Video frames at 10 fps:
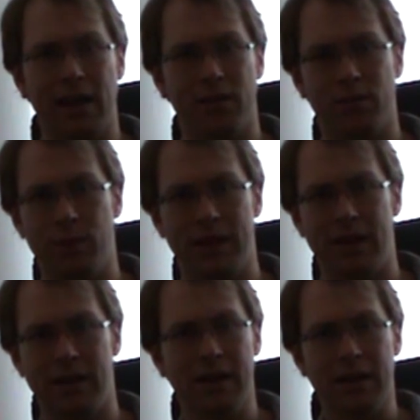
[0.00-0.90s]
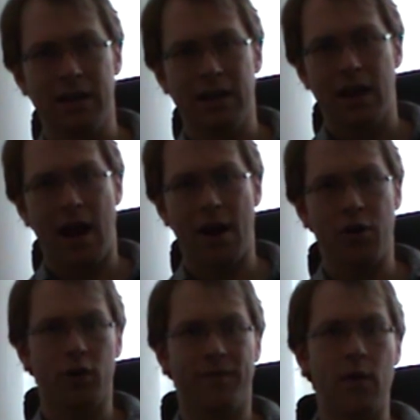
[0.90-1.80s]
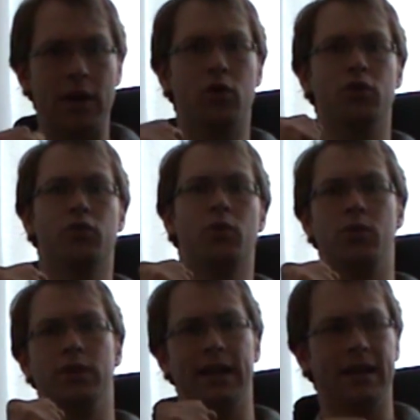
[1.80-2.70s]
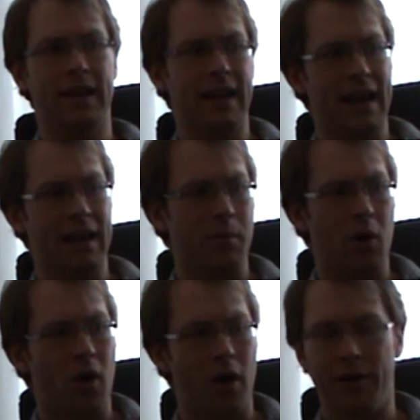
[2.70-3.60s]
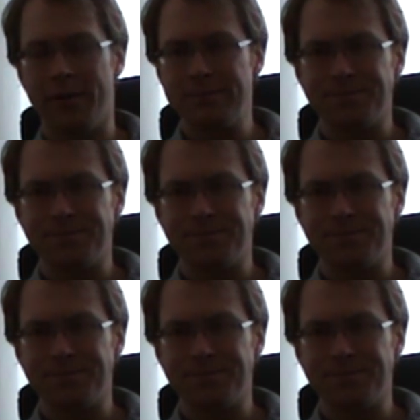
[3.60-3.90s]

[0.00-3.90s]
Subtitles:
as we are not very controlled anymore.